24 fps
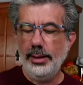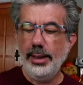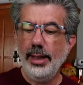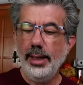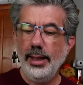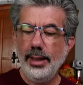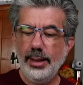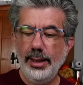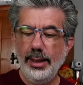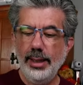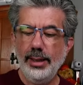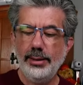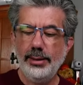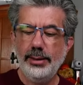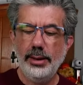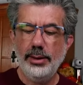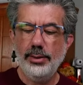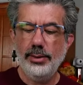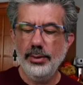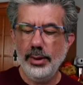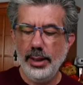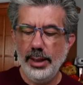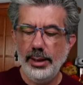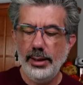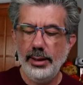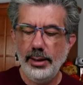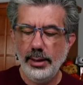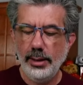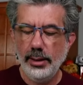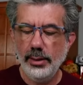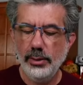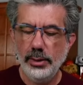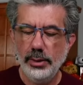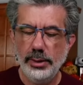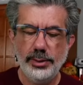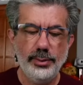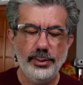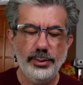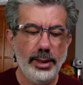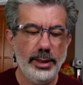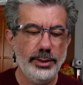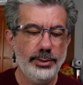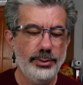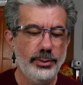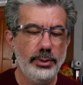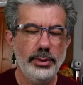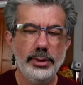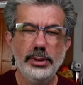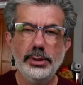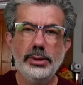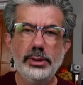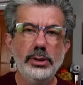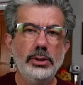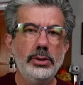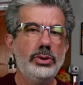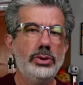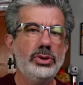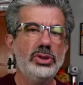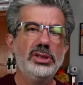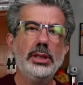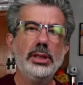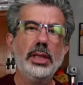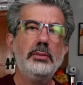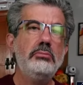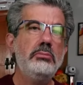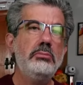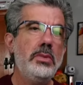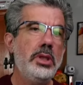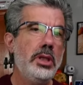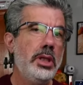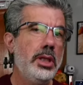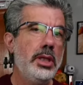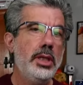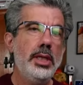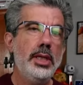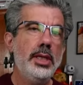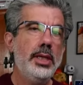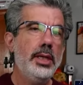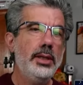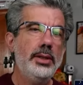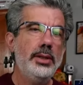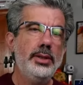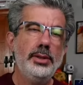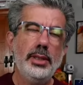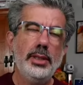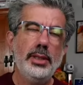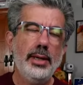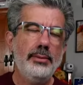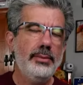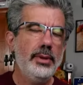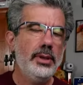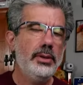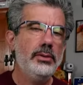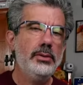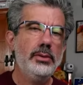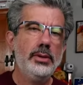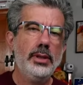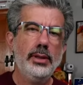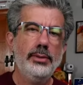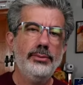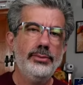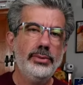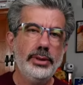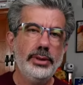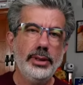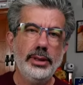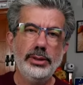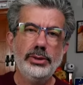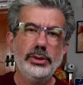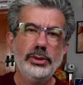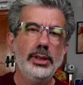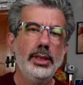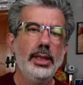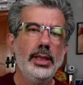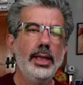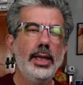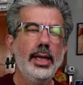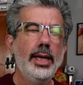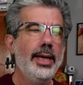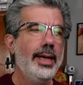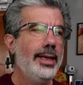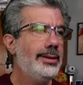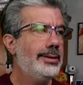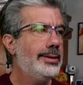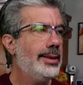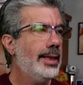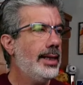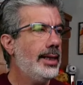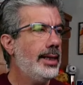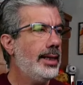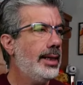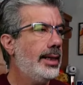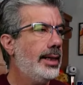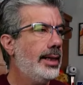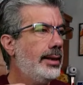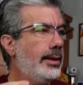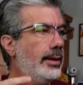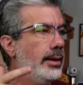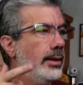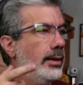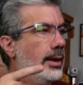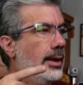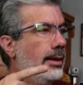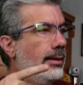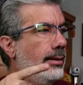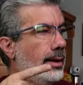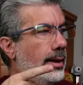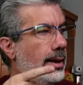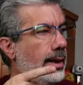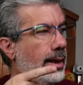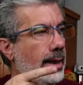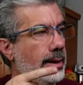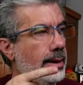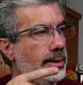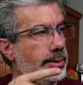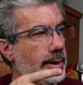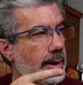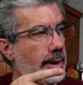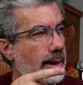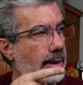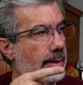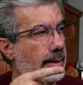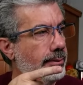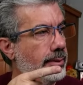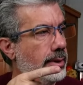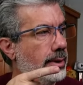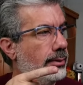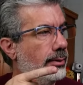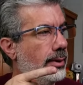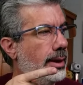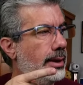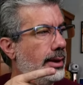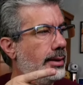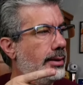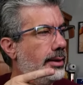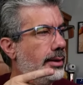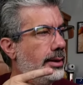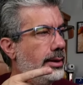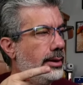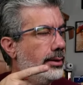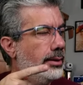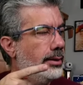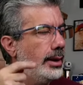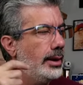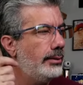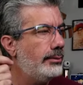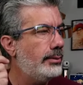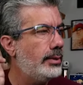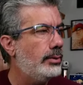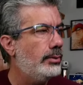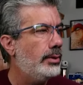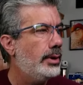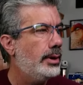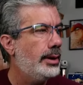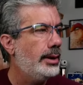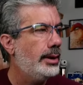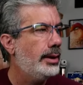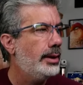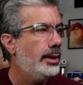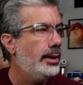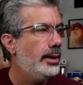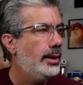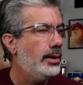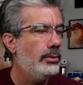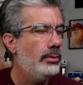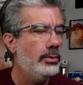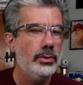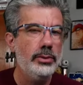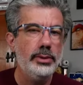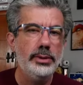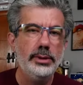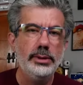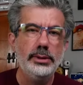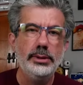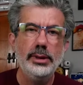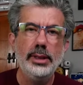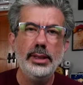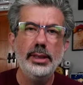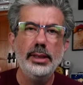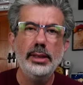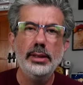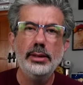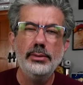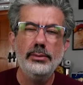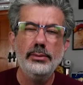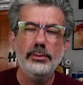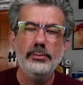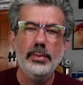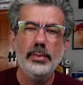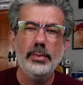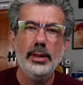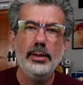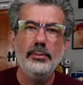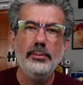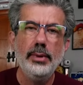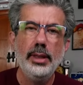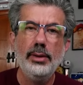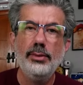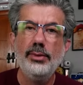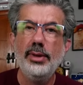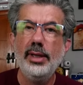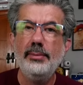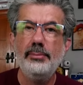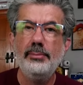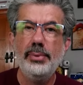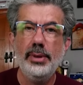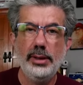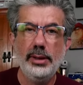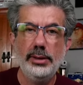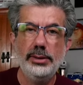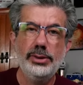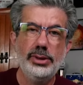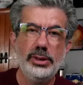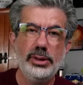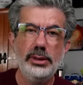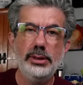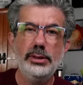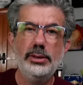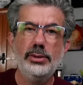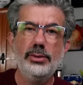yeah, Kathy, grinding the horseradish root. The dude just like, just having a whole conversation. It's kind of like, you know, I actually have the grinder here. I have no idea how old this thing is. My grandparents' cheese